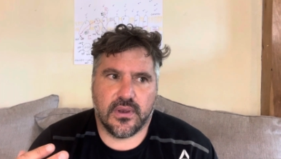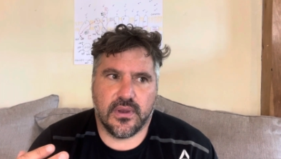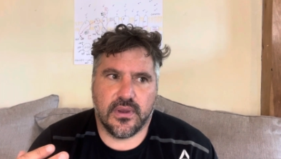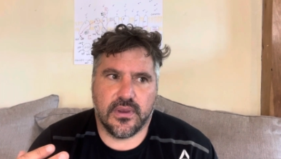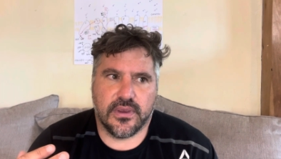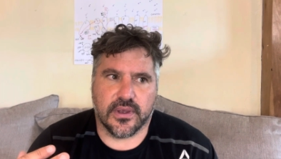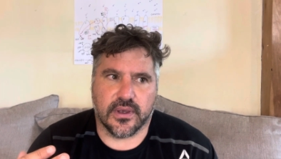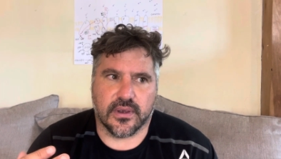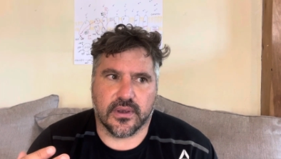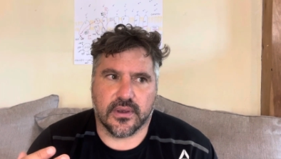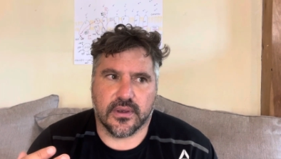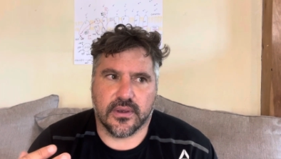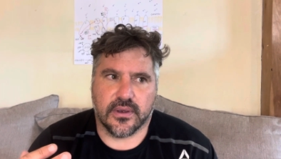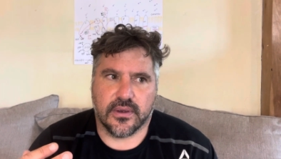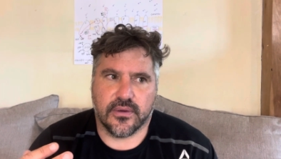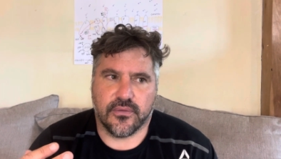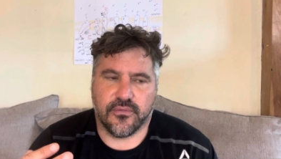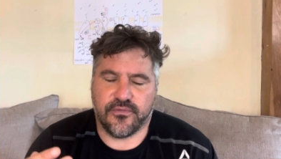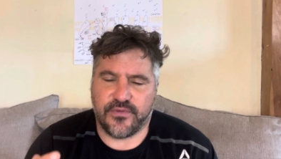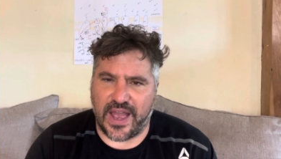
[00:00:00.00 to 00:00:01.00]

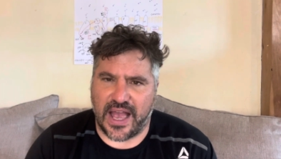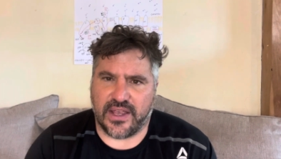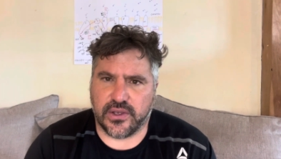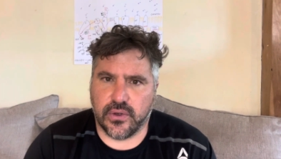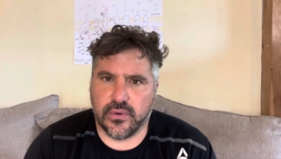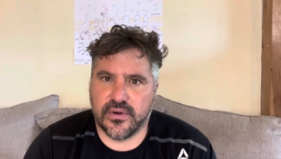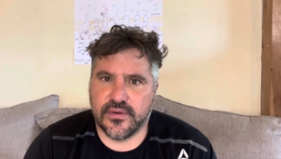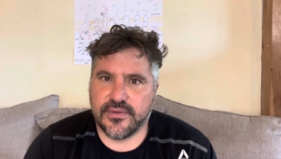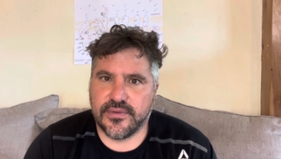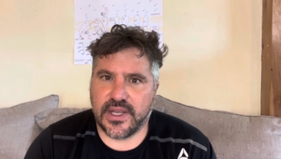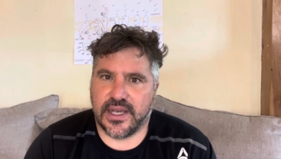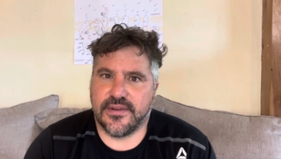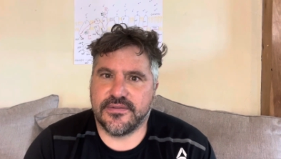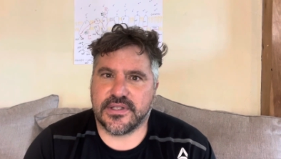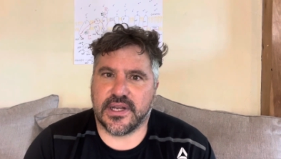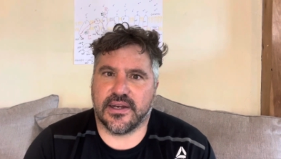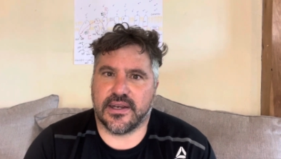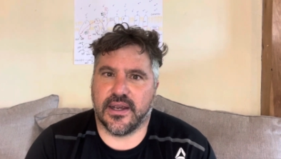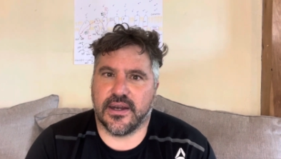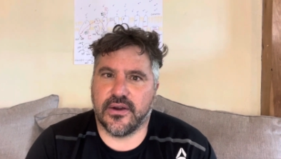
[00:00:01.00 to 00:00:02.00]
the value of
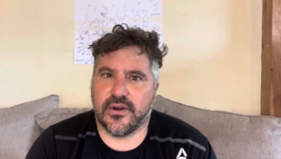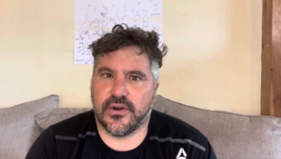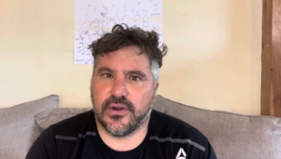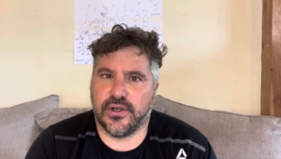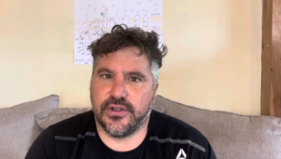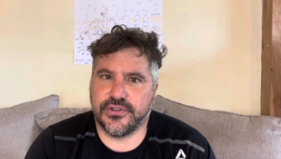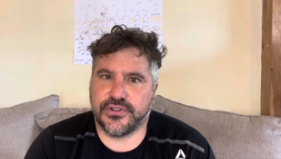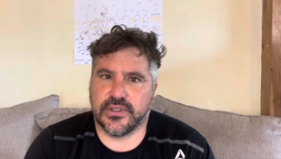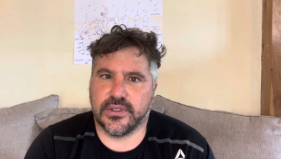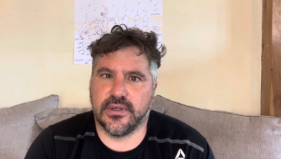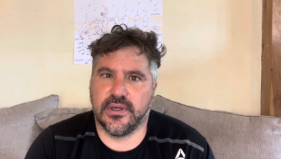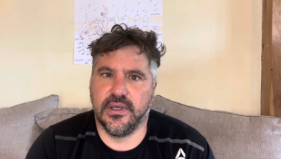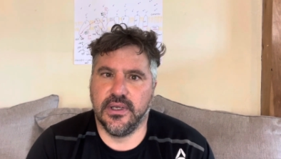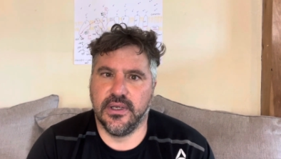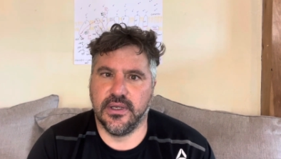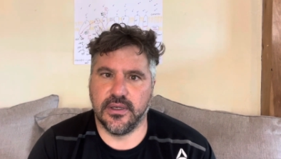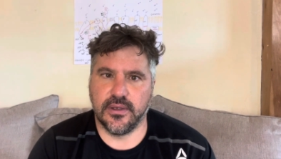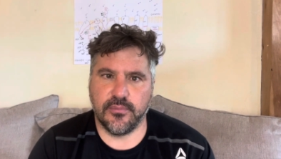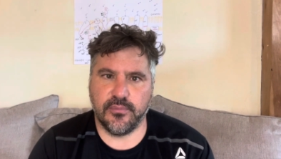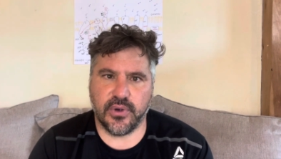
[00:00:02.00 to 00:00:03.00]
livestock agriculture,
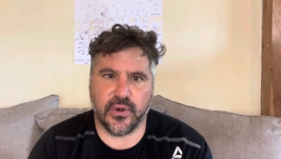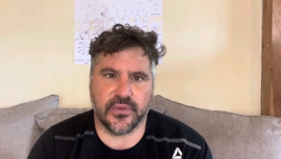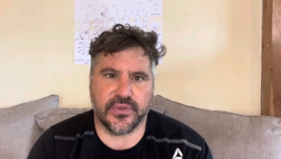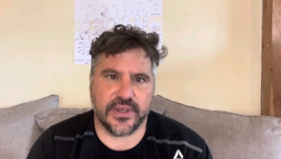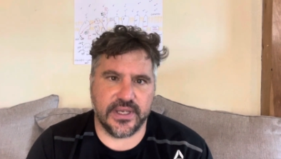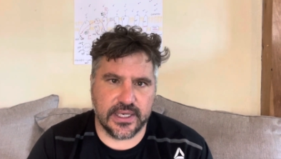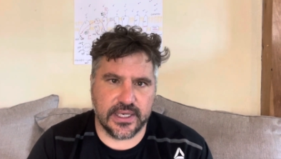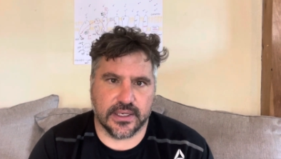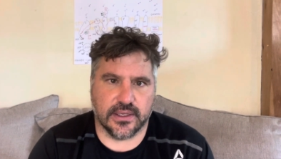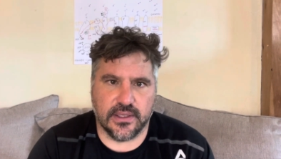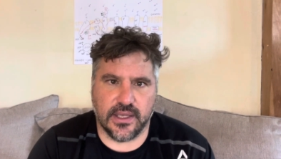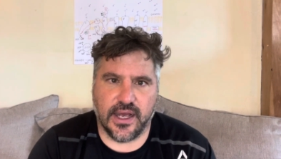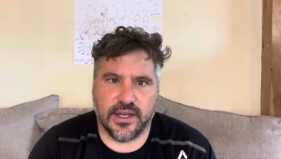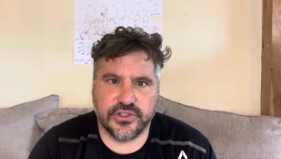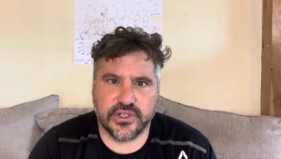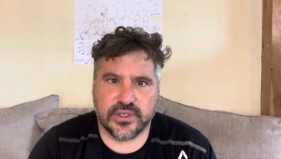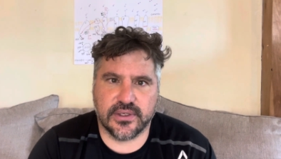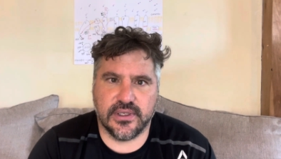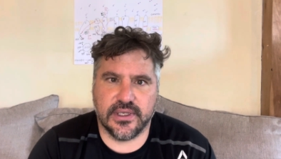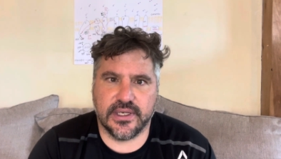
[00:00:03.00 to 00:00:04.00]
both
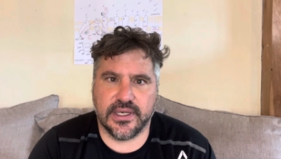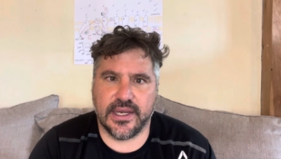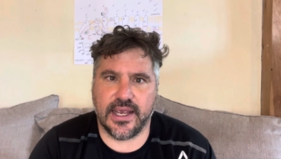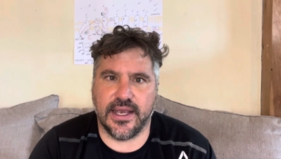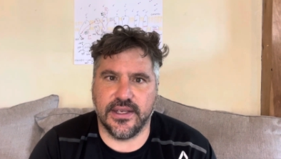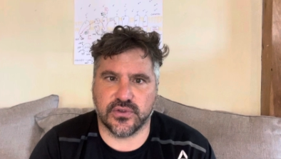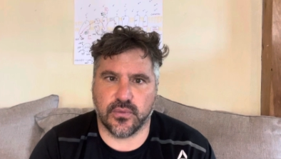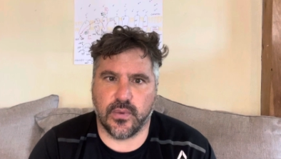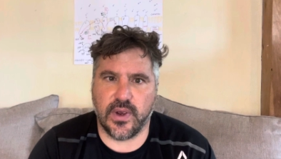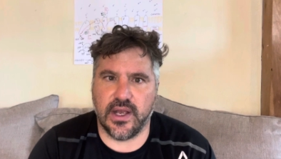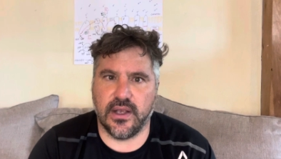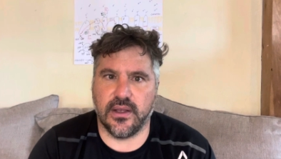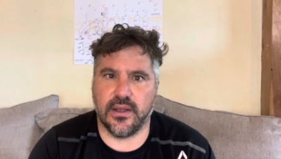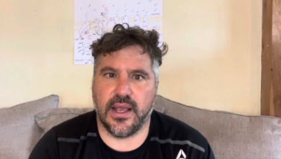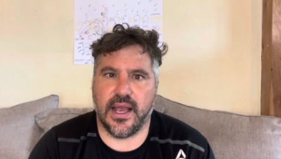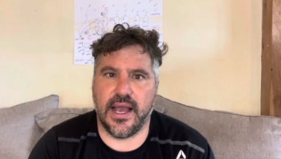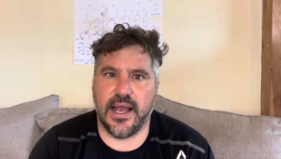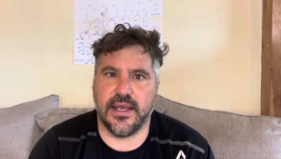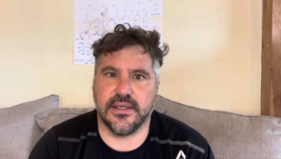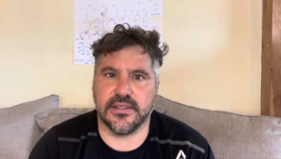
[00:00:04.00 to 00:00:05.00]
ecologically as well
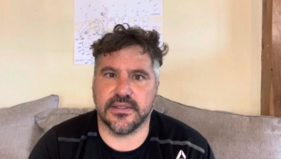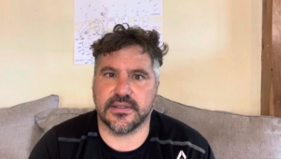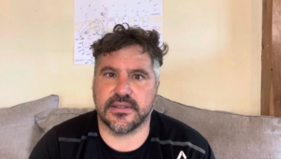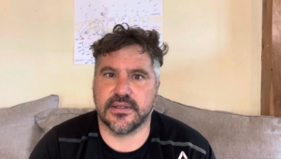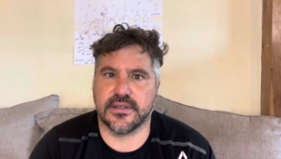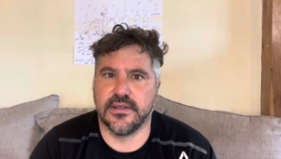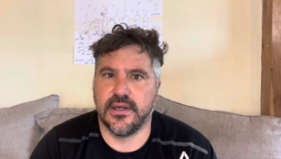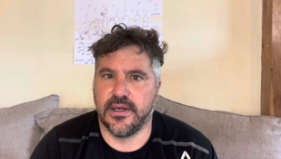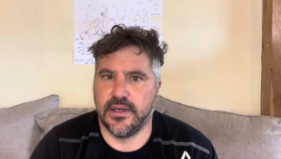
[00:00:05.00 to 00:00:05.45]
as